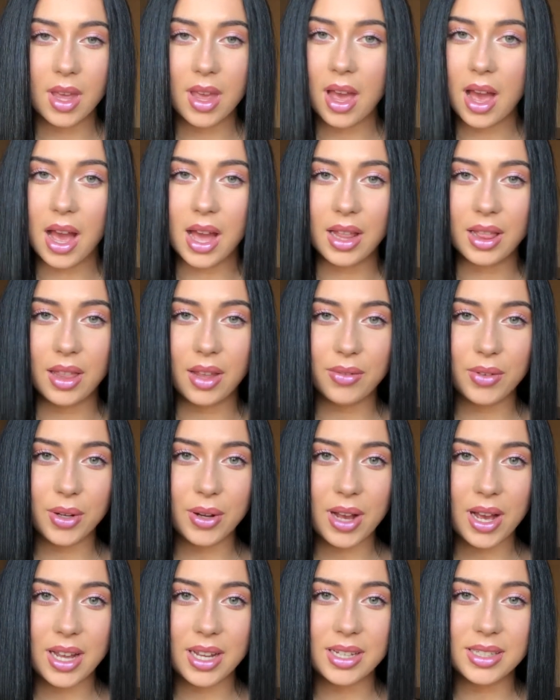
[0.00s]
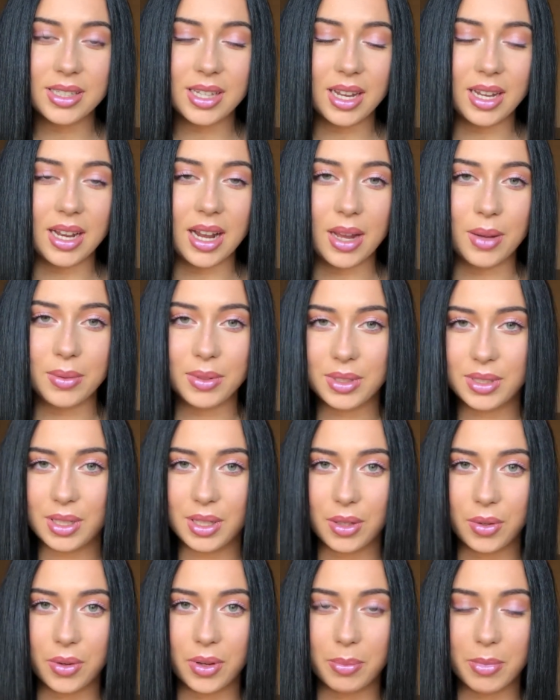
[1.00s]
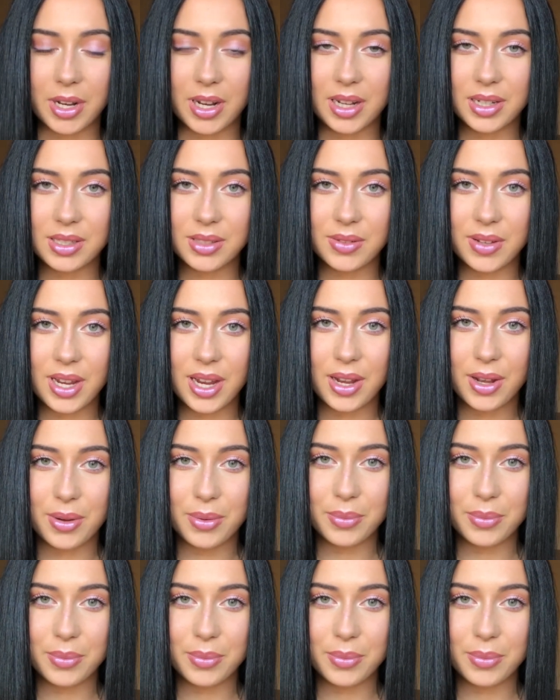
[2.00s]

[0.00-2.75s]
I love you guys, and I will see you in my next video.